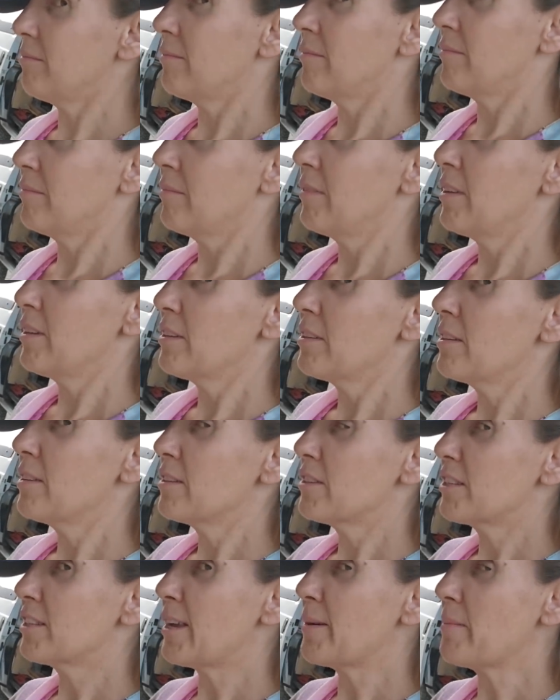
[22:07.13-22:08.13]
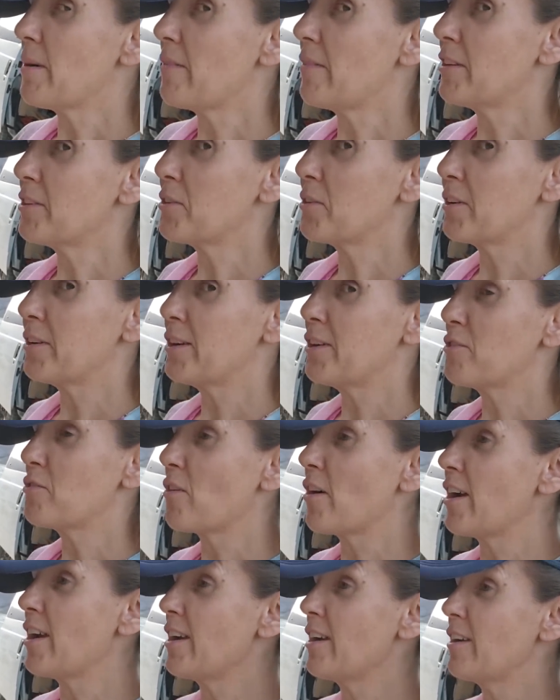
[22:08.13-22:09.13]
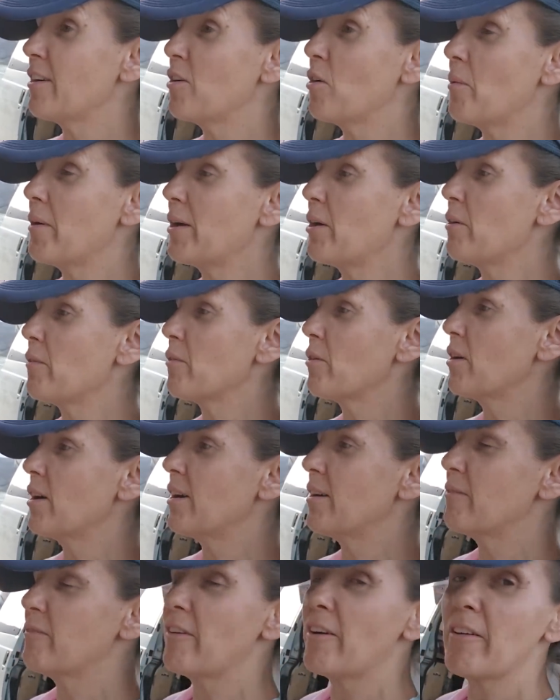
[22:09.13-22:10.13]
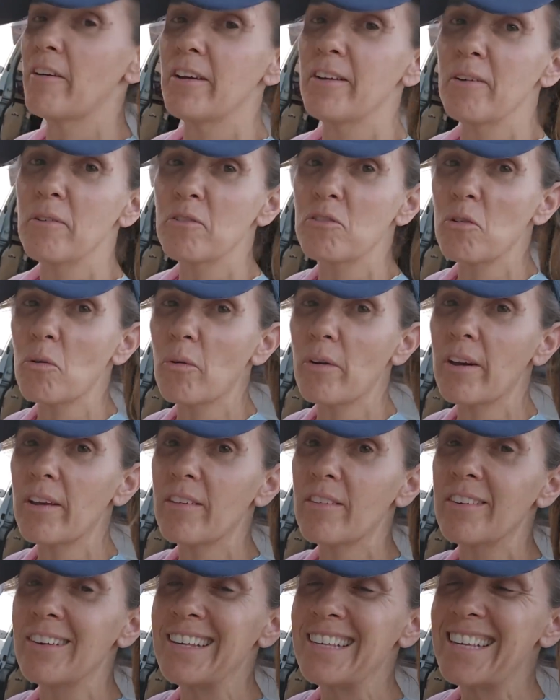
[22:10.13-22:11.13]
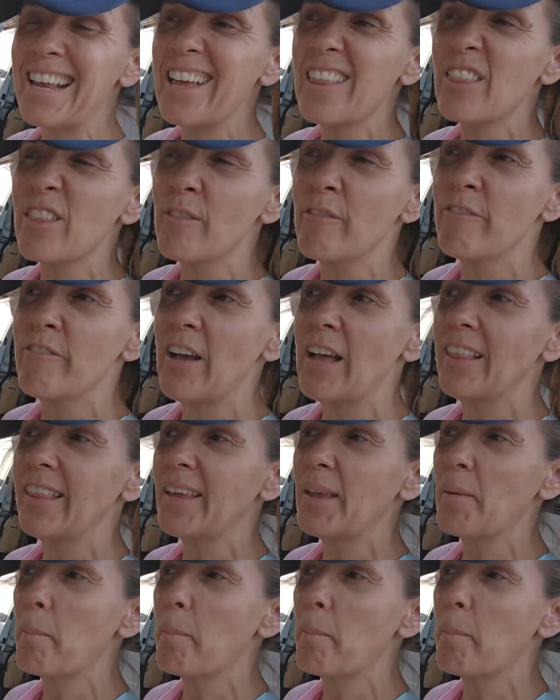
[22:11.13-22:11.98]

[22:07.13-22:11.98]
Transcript: Aha. some of us are going to try going over a very notorious Death Valley